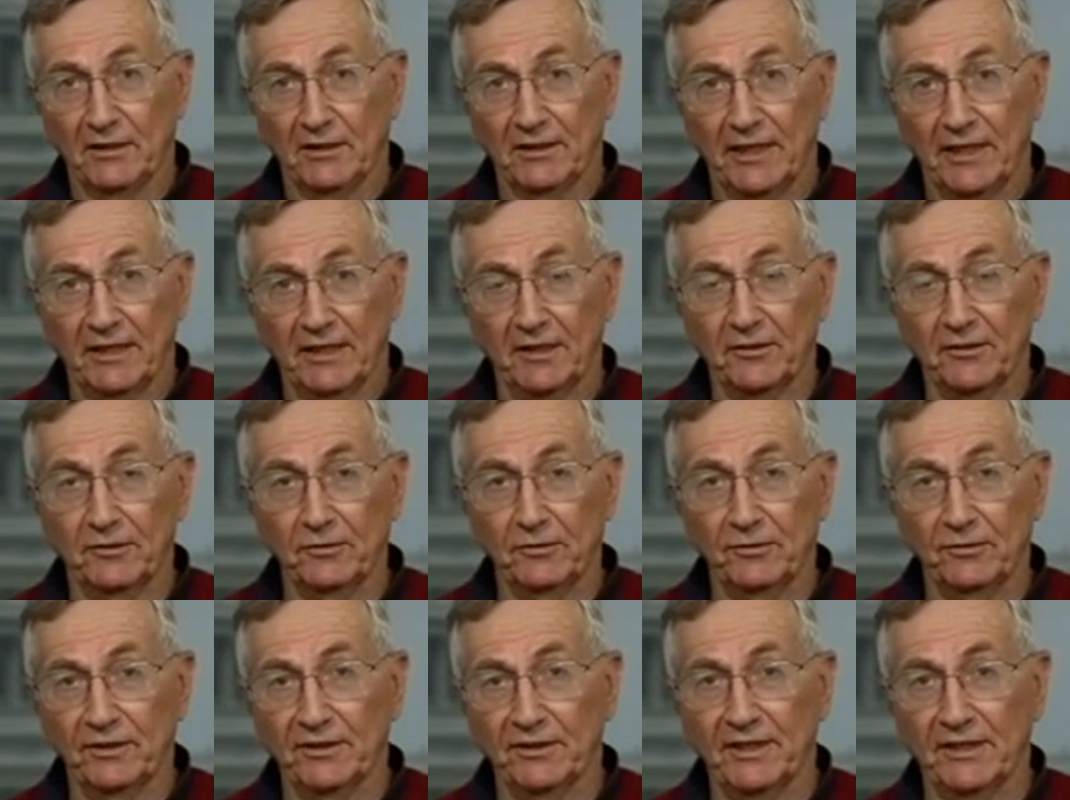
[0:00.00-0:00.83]
that
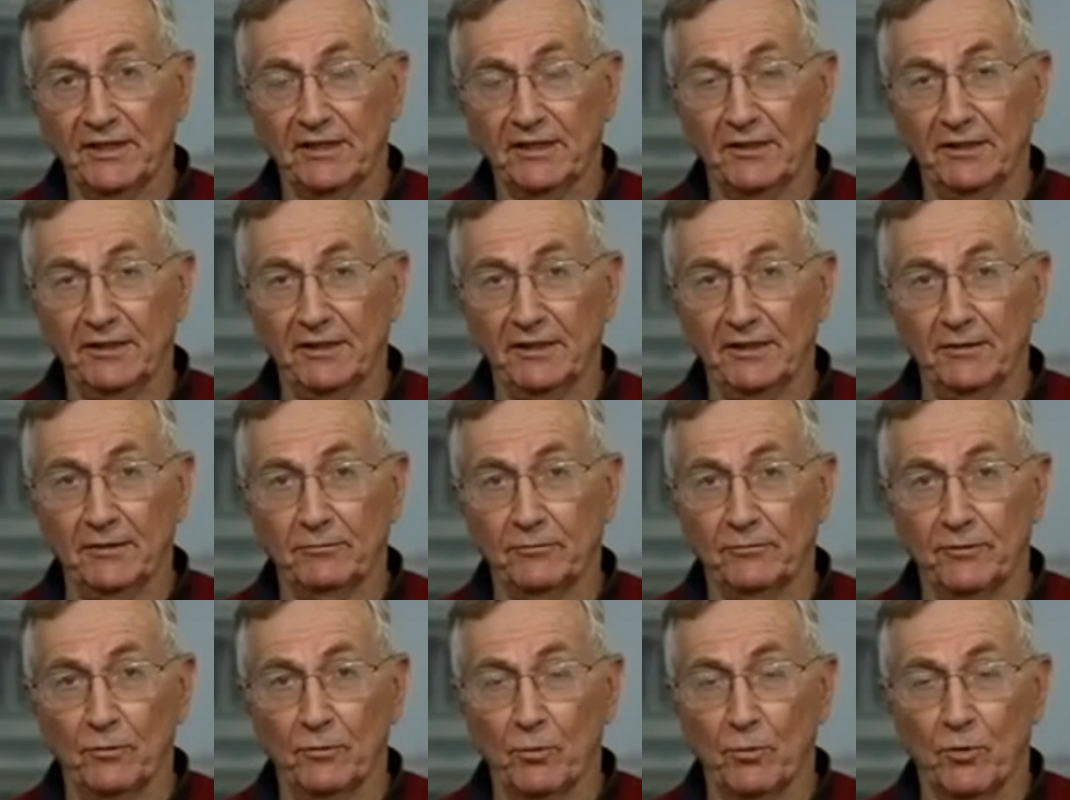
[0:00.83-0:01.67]
concluded that
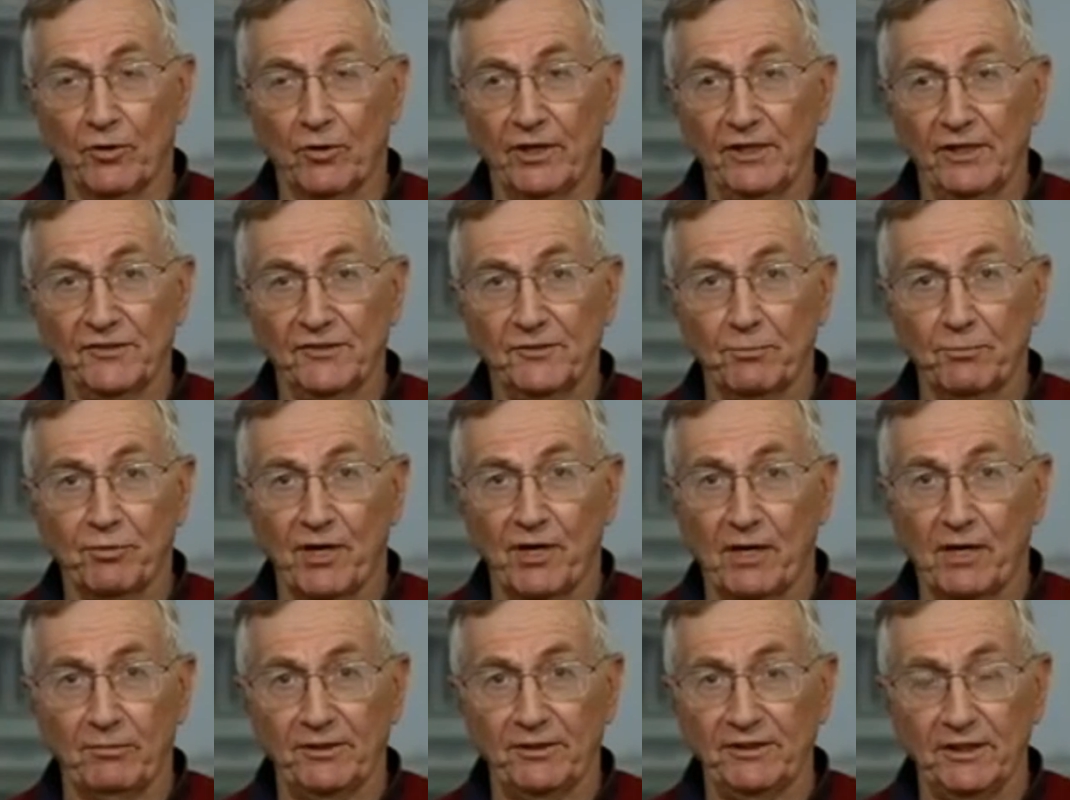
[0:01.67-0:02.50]
the warheads
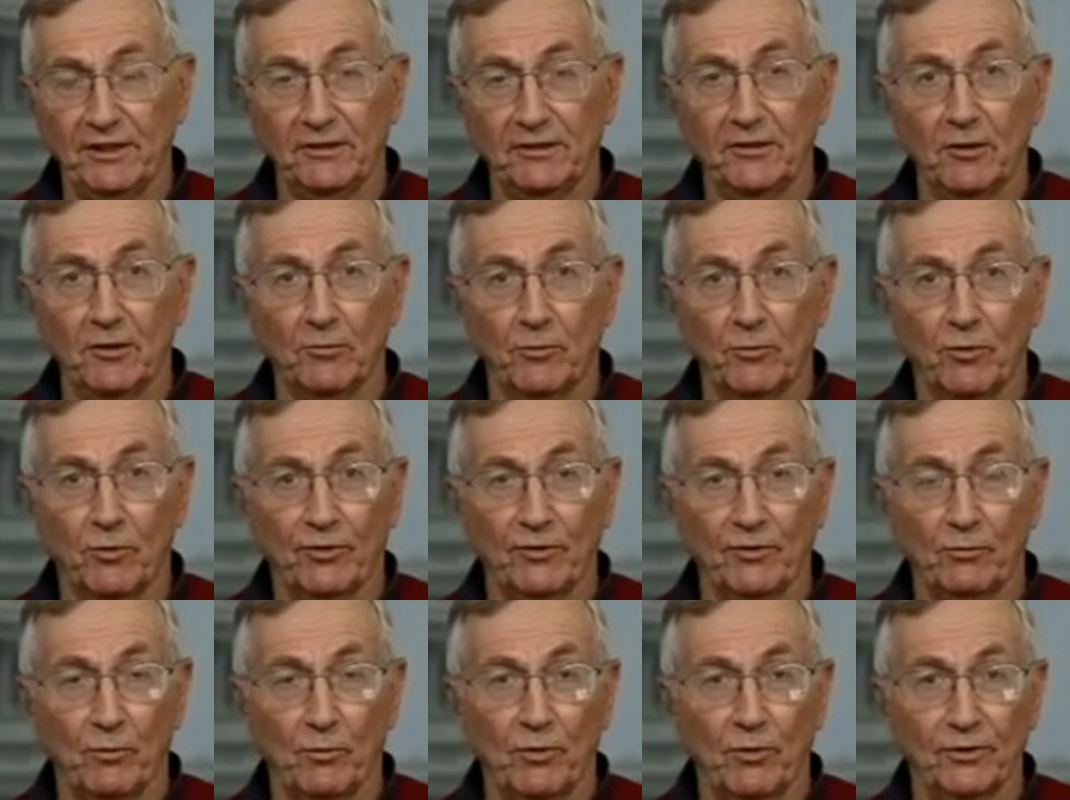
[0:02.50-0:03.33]
probably didn't go
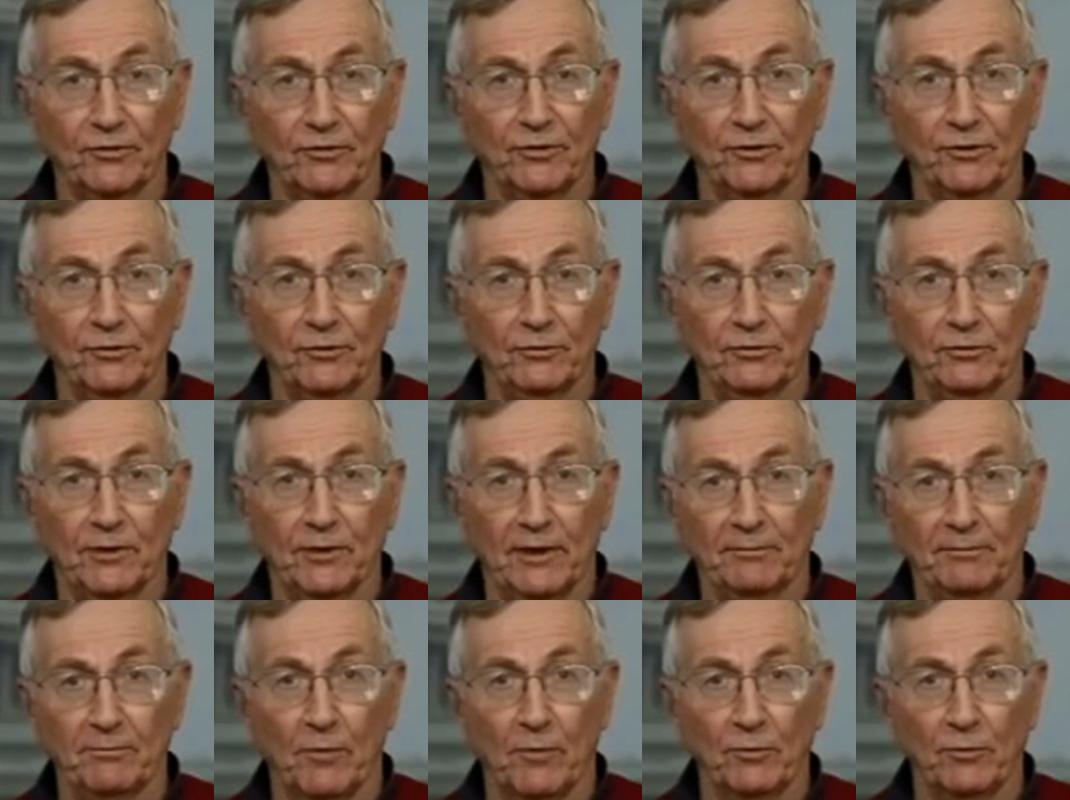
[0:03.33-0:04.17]
more than 1 or 2,
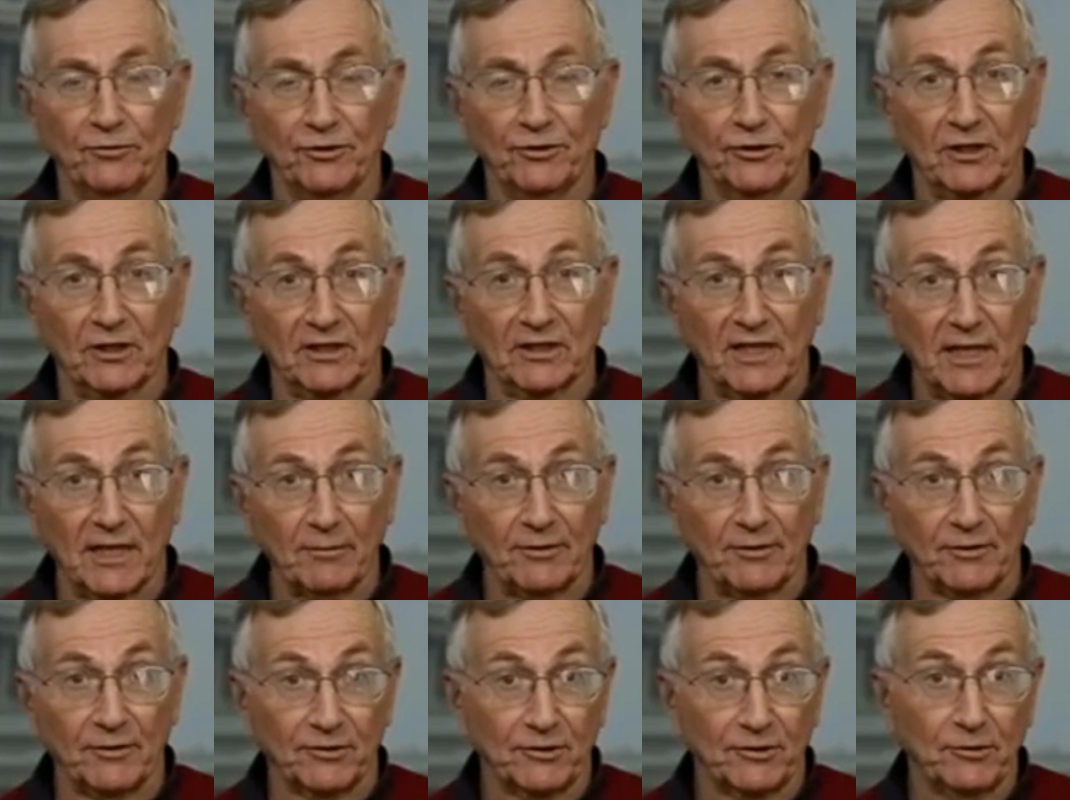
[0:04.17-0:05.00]
at most
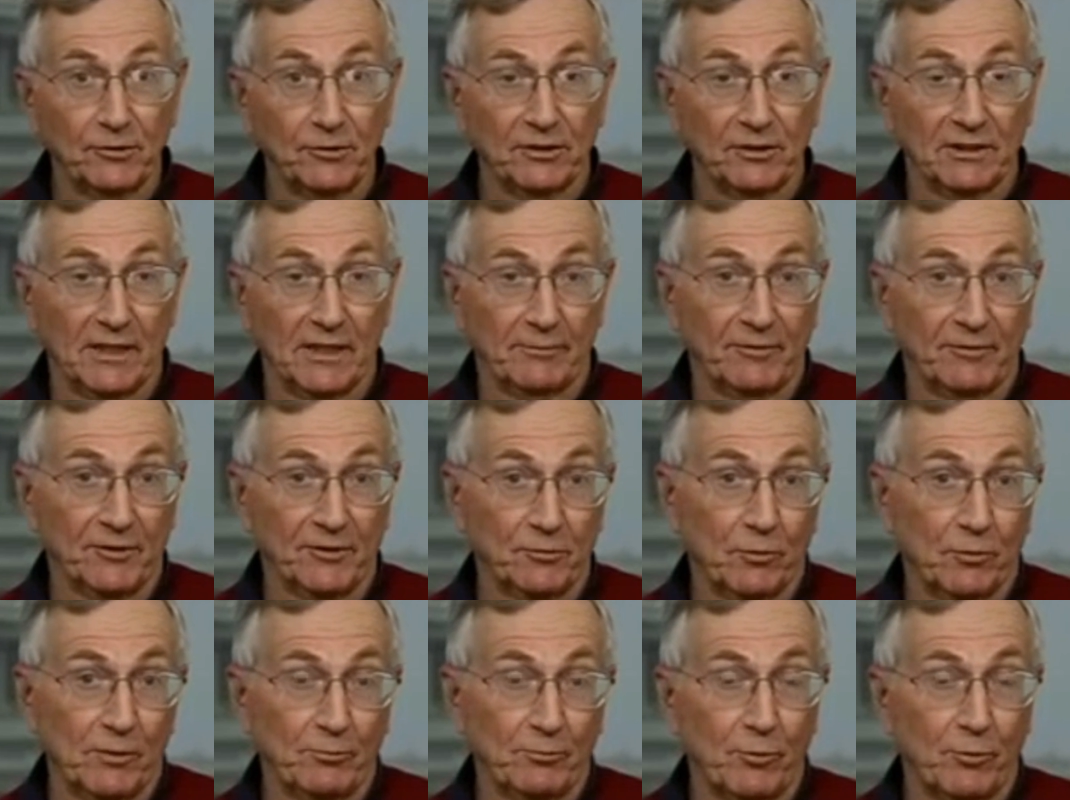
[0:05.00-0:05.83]
kilometers, 2
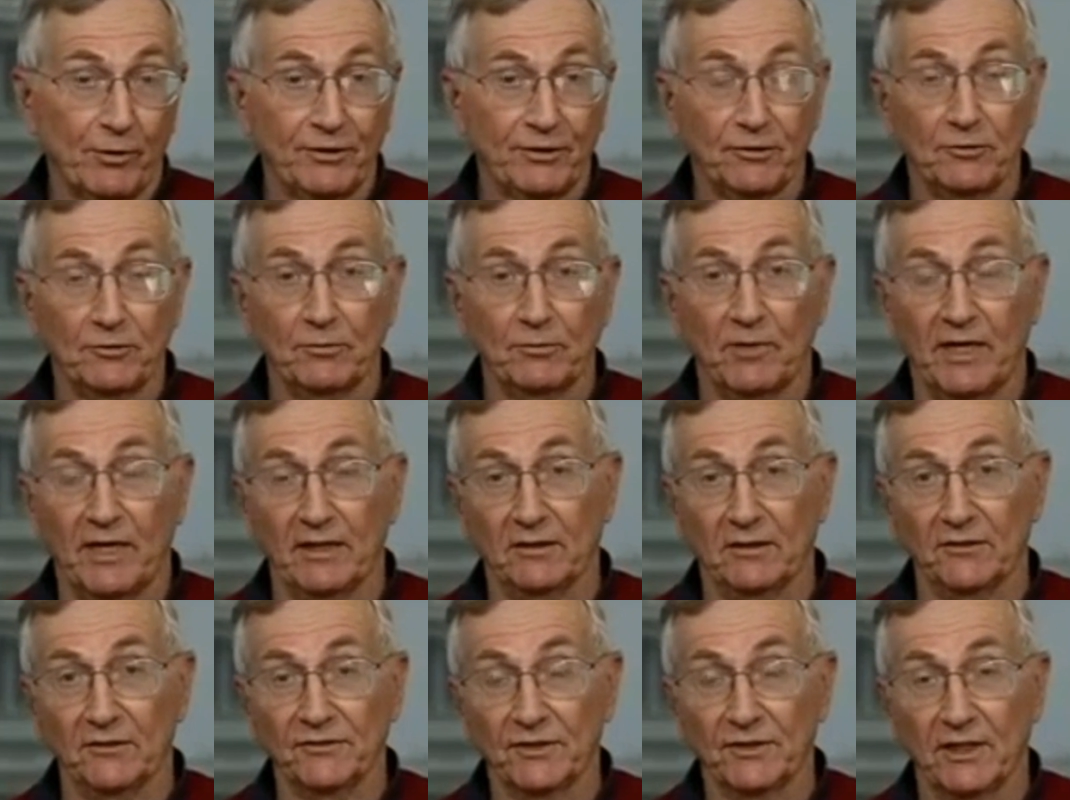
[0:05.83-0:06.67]
kilometers, 1.2
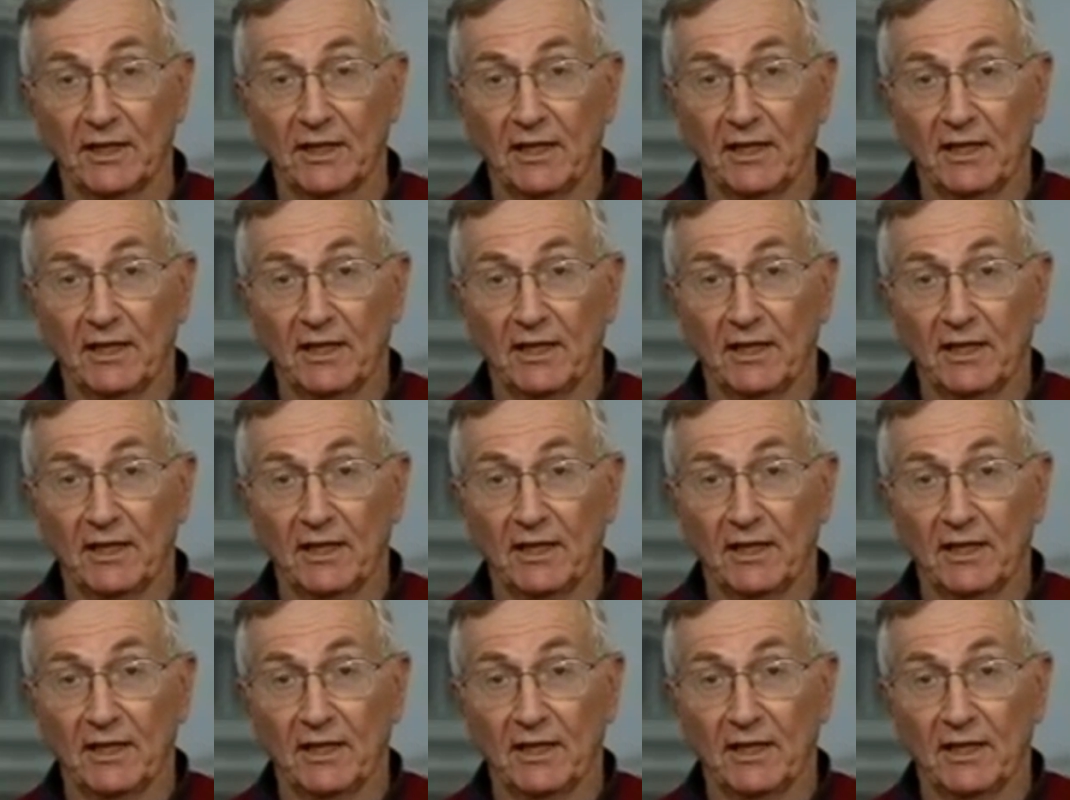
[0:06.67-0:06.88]
miles.